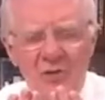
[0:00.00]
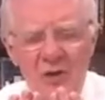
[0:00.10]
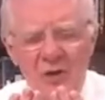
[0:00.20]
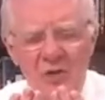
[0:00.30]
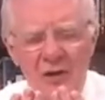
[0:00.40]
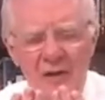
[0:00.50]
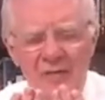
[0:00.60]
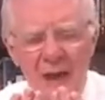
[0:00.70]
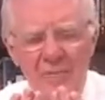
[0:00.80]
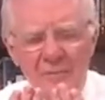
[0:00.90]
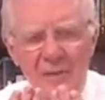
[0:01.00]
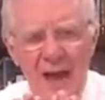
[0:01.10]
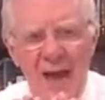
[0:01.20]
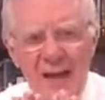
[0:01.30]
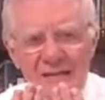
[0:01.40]
Do you know that
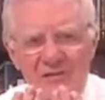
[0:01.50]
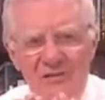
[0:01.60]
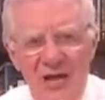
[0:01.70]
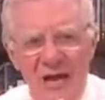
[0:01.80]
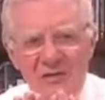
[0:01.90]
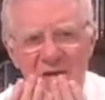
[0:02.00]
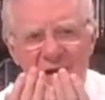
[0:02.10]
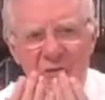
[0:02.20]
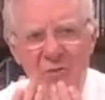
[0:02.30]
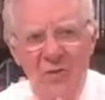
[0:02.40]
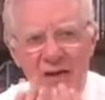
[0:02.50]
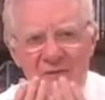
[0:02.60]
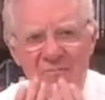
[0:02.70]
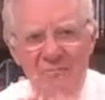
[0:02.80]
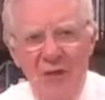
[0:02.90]
hand is changing at the
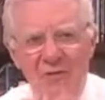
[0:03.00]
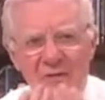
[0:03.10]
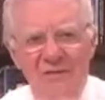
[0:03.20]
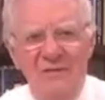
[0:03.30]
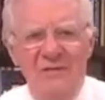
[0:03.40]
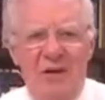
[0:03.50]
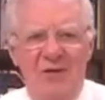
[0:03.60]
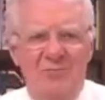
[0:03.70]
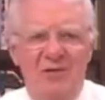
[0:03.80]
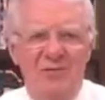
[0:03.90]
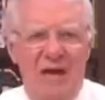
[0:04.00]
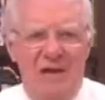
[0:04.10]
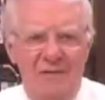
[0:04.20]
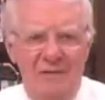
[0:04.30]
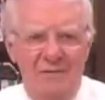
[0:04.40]
rate of millions of cells per
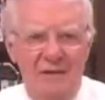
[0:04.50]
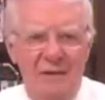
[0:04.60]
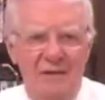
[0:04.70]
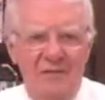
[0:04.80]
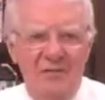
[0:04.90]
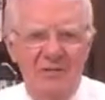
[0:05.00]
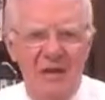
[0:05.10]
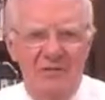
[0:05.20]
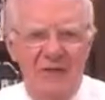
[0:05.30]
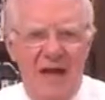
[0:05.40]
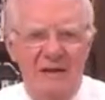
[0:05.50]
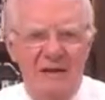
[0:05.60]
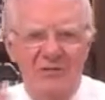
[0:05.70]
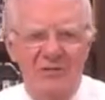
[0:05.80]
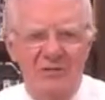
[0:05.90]
second? Just like
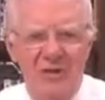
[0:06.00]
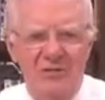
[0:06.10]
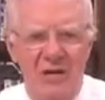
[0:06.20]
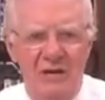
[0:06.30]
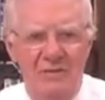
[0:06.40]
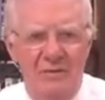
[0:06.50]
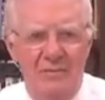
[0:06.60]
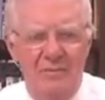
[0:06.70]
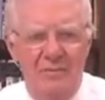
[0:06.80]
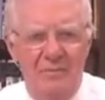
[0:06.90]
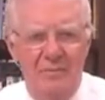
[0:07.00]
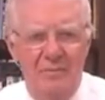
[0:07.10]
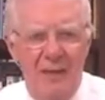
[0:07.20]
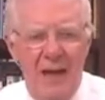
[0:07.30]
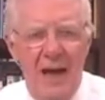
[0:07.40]
that, it's changing.
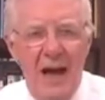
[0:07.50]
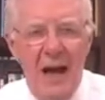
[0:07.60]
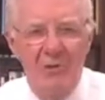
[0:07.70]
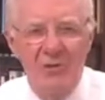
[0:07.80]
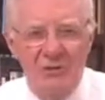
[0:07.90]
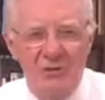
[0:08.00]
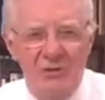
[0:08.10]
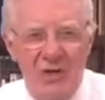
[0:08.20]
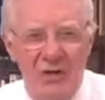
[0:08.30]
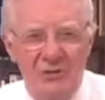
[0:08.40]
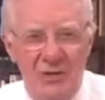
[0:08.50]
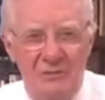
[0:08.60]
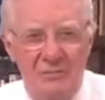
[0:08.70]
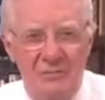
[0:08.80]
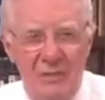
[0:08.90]
How is yours changing?